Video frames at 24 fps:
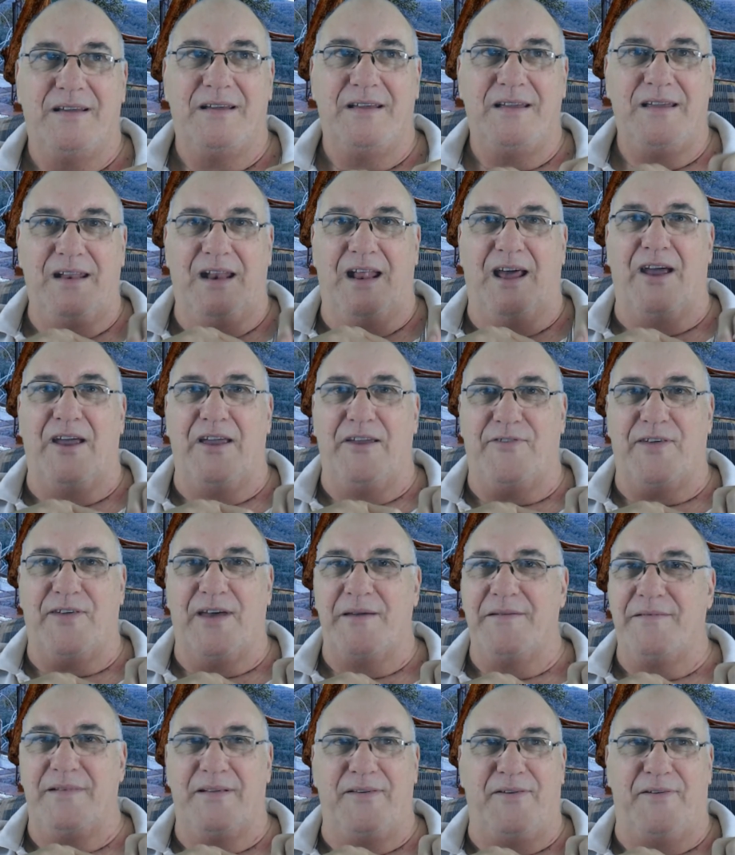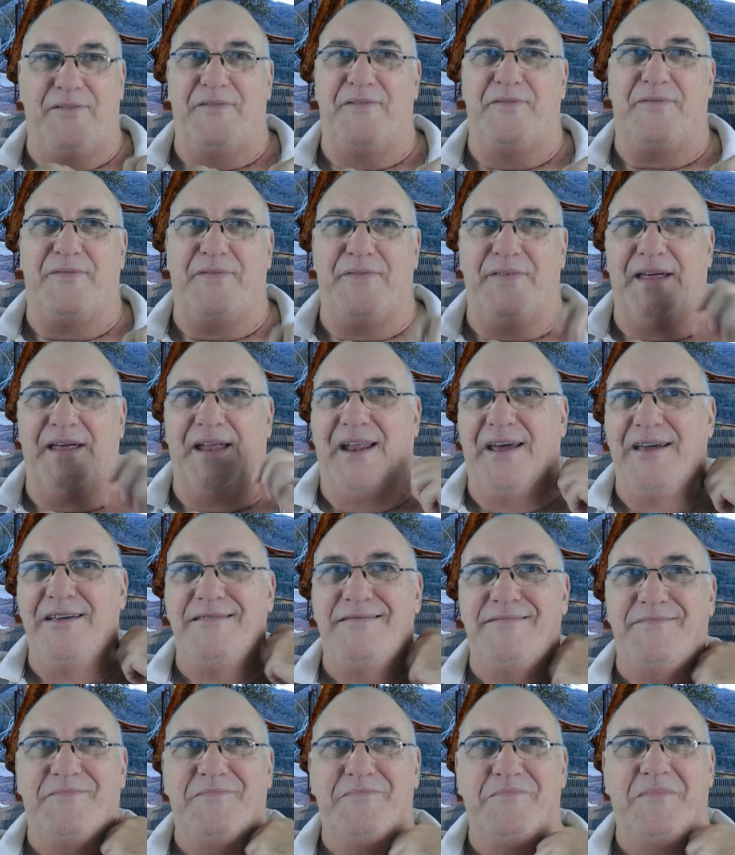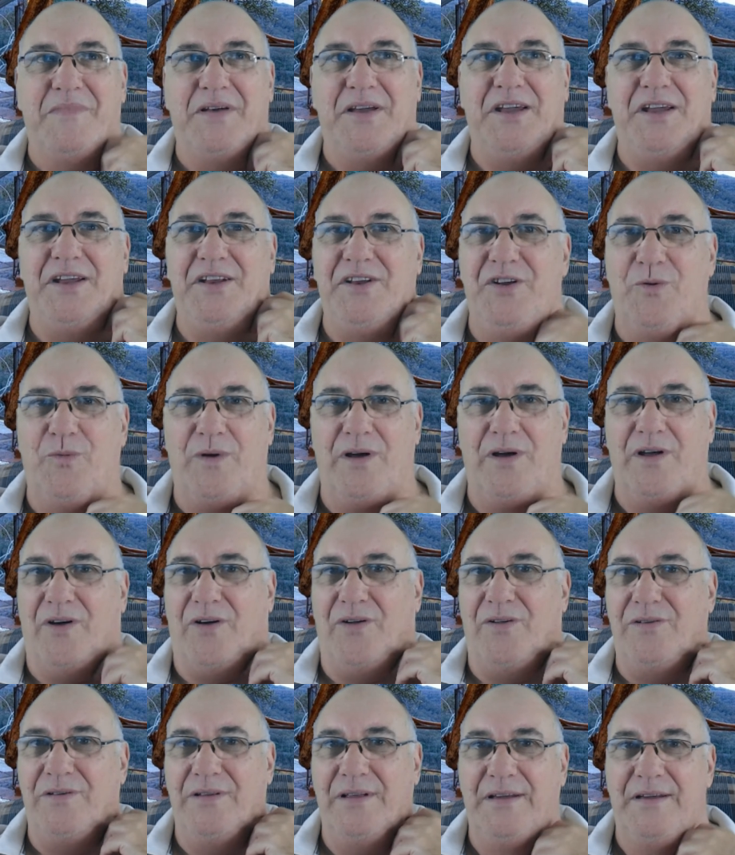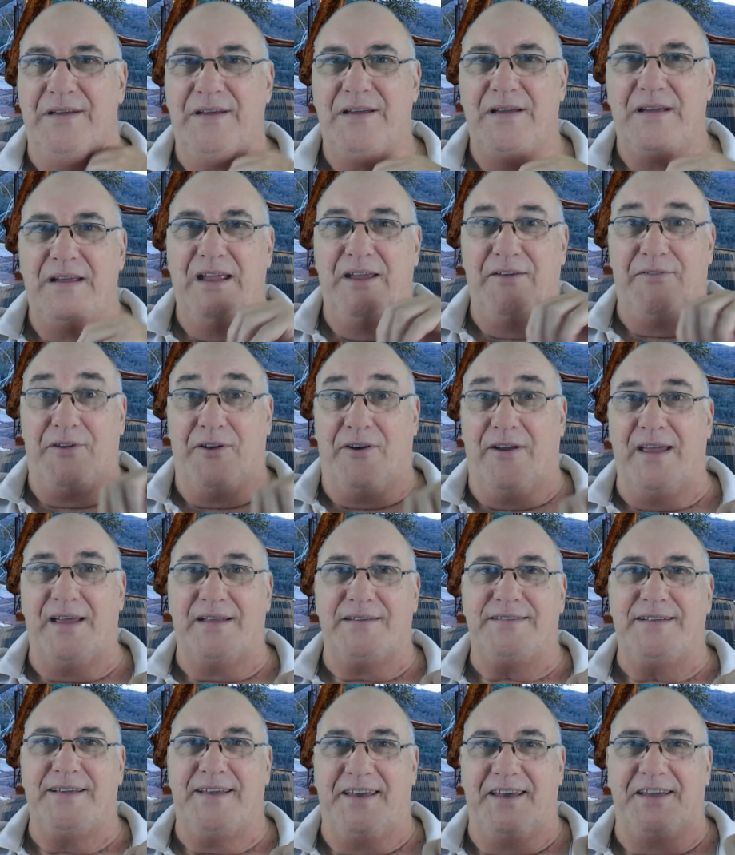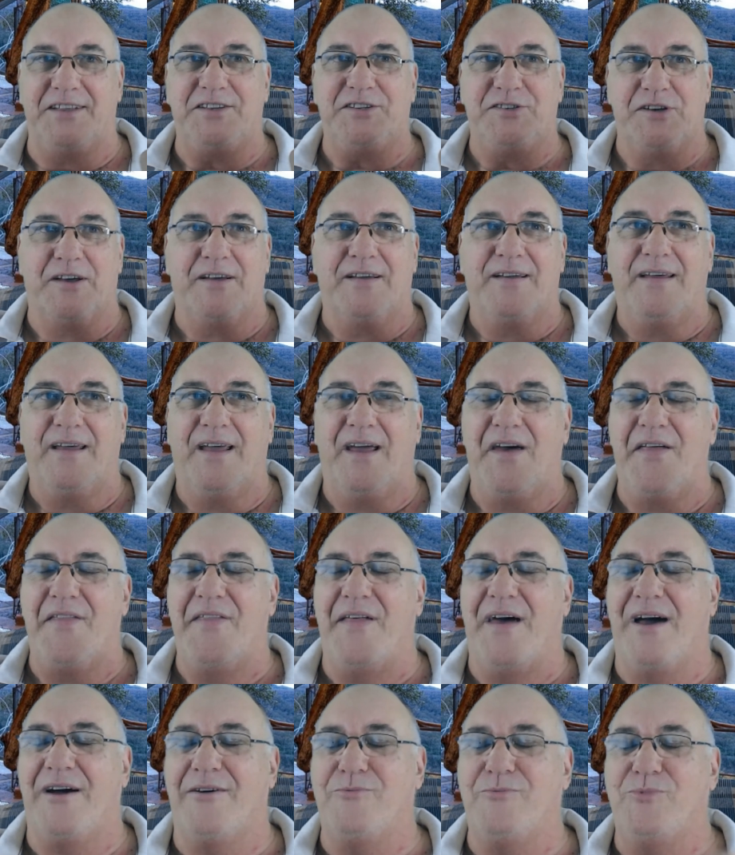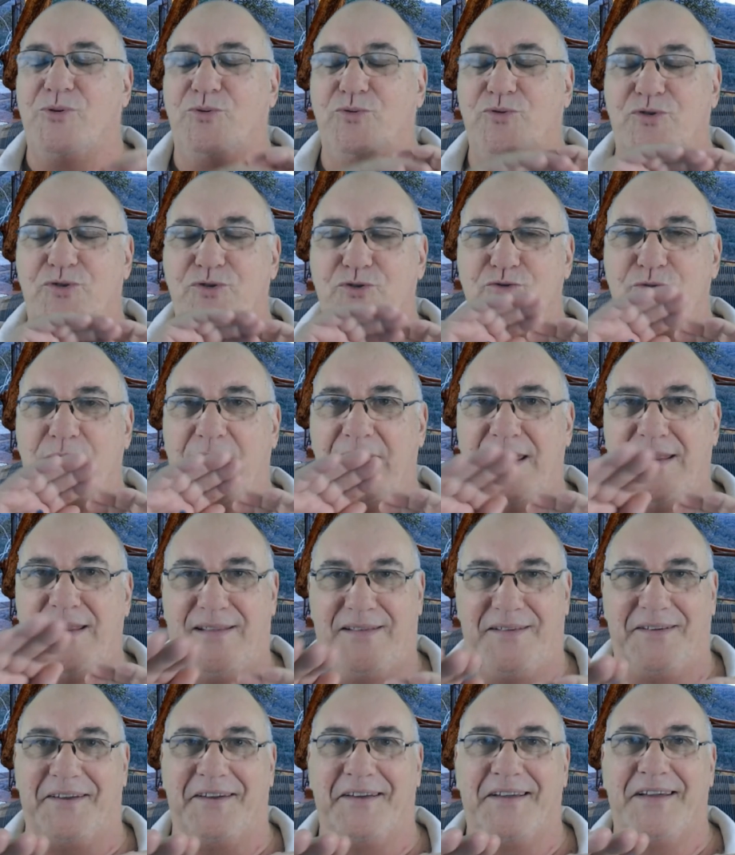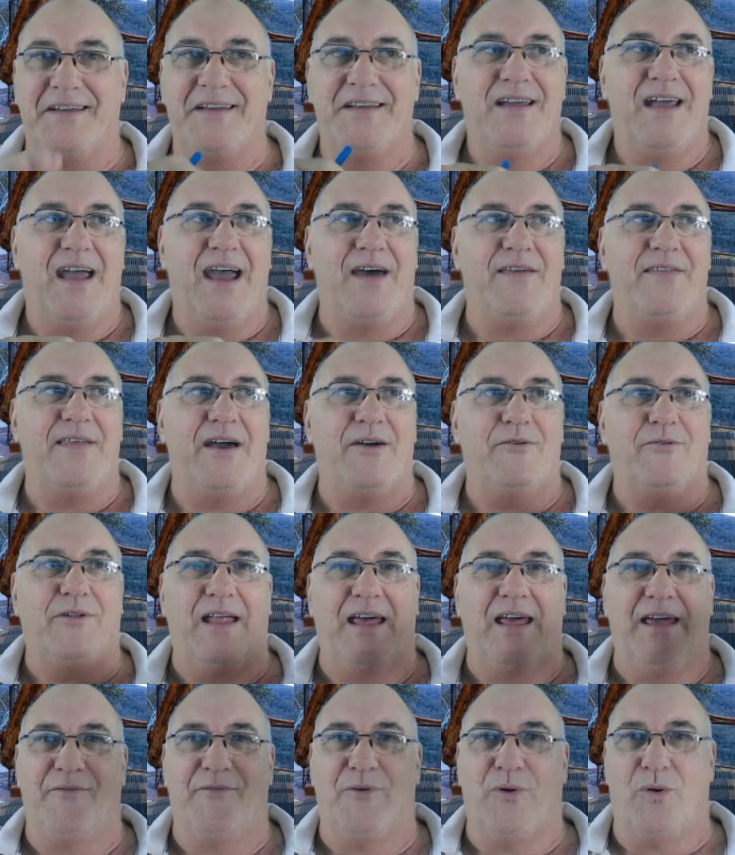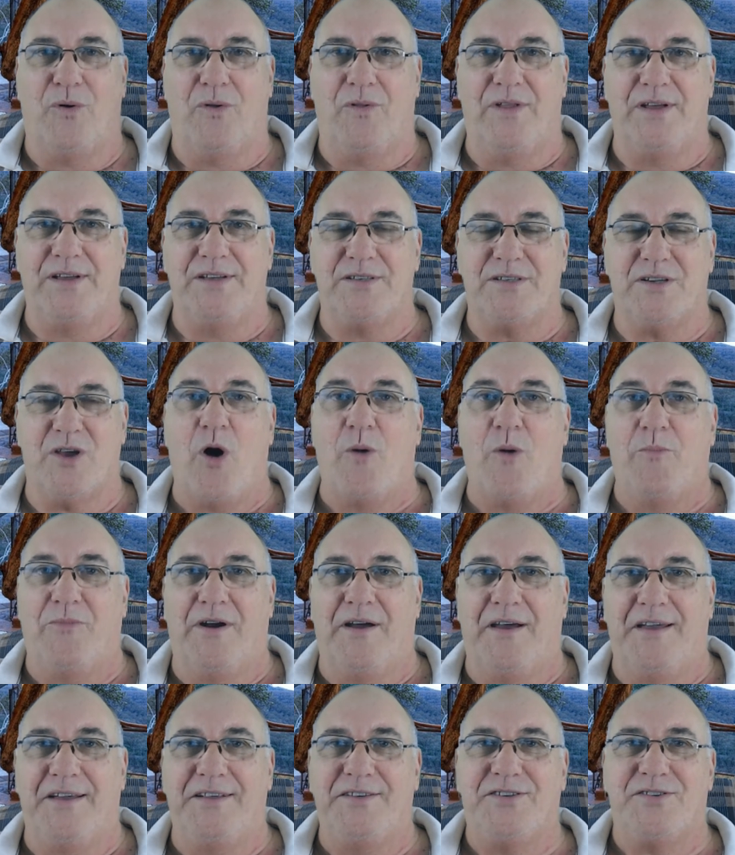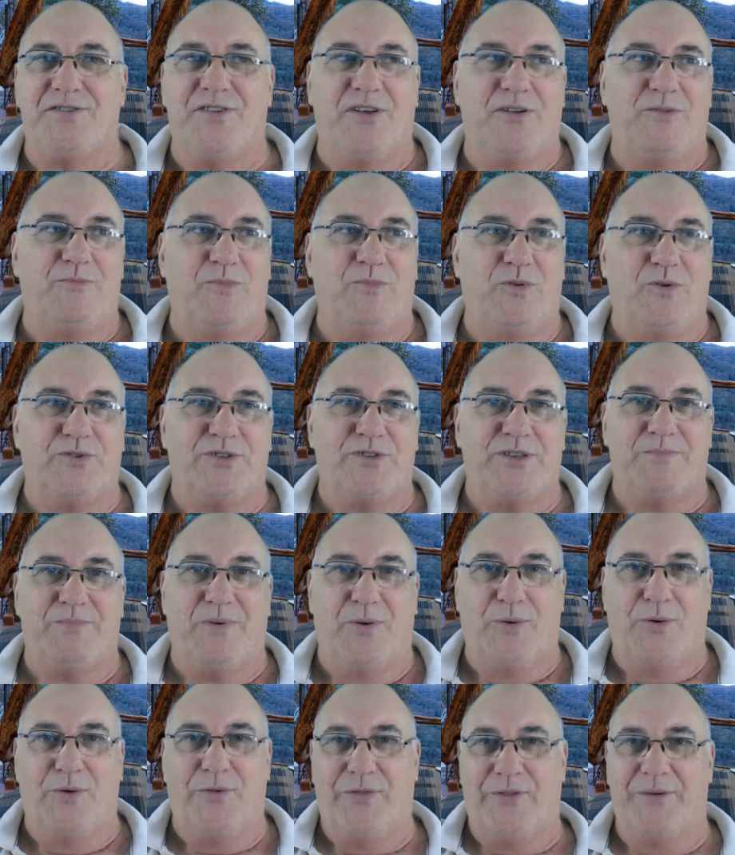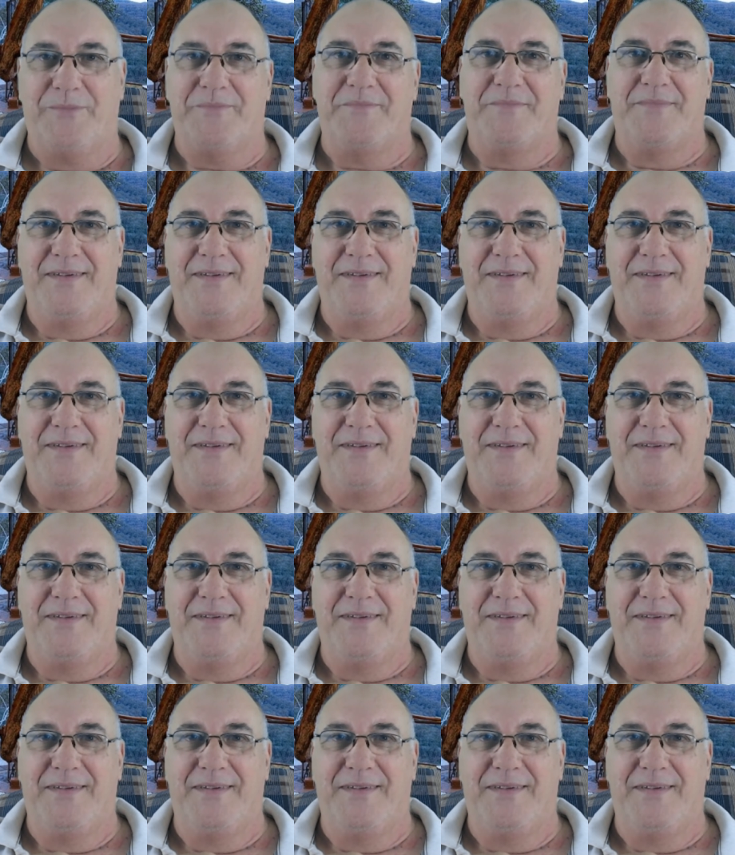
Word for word: You know, if they, if they don't mean you well, if they're out to get you, they will do anything. And they will have all these comrades that will support them.